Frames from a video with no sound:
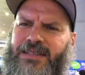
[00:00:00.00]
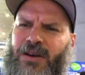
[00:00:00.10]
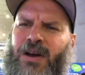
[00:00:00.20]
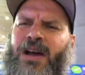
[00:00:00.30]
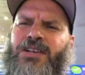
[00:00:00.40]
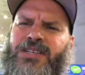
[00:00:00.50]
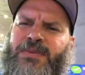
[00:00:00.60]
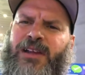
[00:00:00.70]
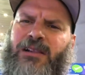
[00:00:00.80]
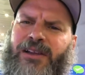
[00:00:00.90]
So just
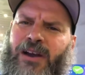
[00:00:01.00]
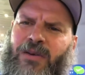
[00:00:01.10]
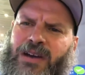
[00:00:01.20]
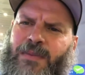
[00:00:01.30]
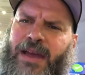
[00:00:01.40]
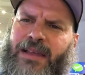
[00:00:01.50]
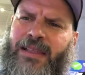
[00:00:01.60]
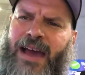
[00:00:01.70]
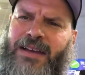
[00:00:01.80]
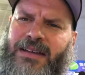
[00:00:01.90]
to be clear, I wanted to make
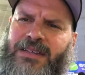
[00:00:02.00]
that